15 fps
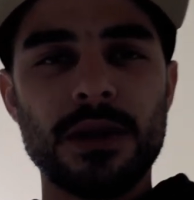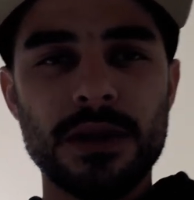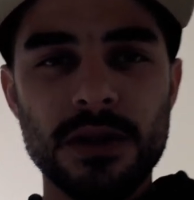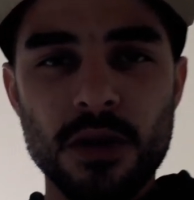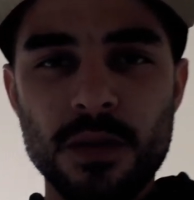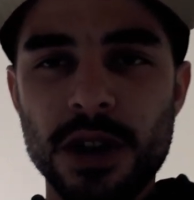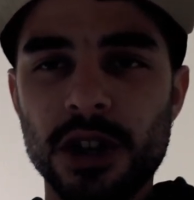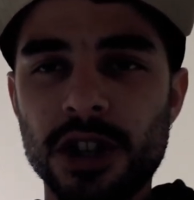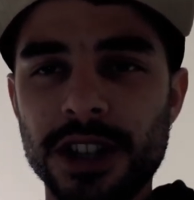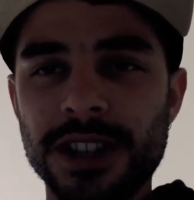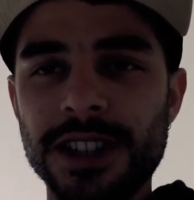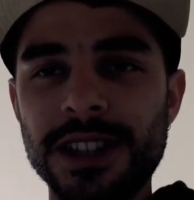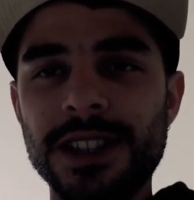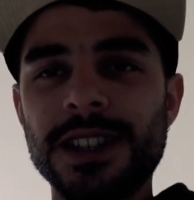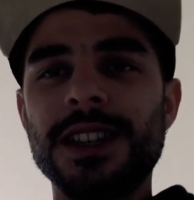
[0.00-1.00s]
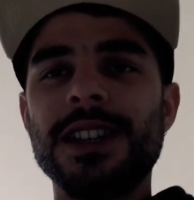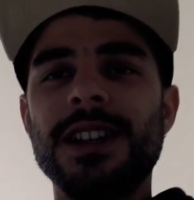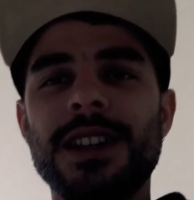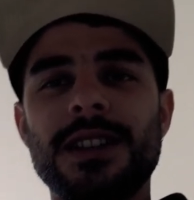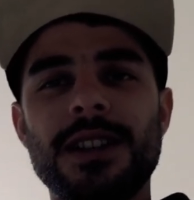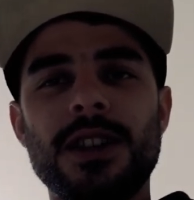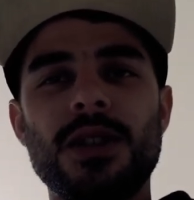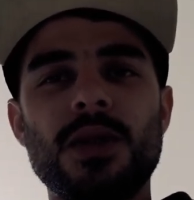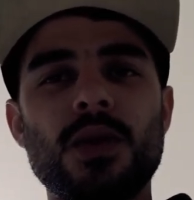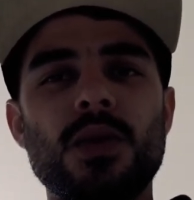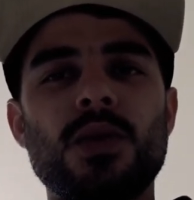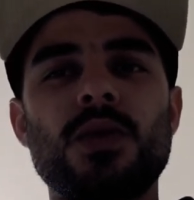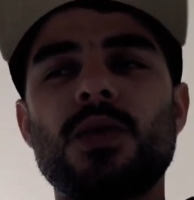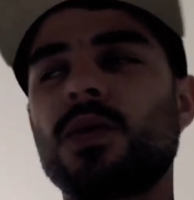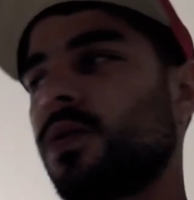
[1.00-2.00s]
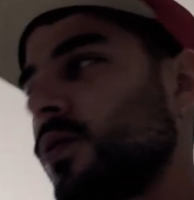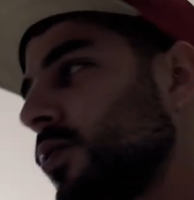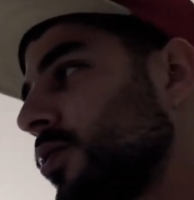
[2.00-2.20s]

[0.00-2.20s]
you so much, Adi, that you